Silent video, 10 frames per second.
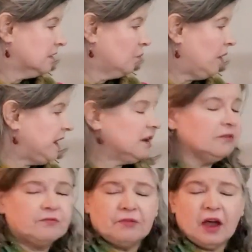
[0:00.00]
weight
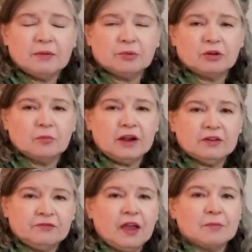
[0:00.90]
of fiber, weight
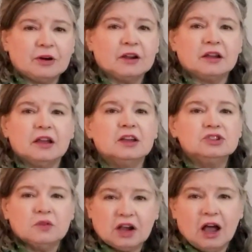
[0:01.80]
of fabric
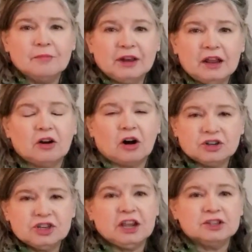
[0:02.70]
to accommodate our
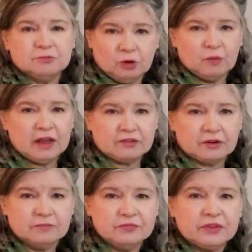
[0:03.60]
changeable weather.